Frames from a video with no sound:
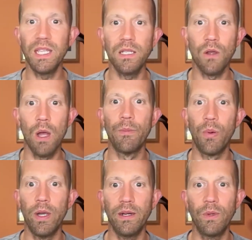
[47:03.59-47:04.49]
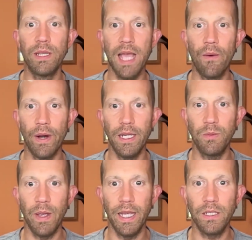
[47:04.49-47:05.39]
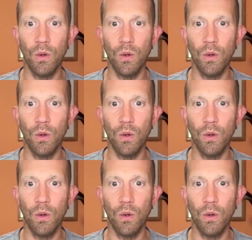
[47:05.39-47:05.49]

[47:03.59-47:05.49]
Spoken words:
on point with that race pace,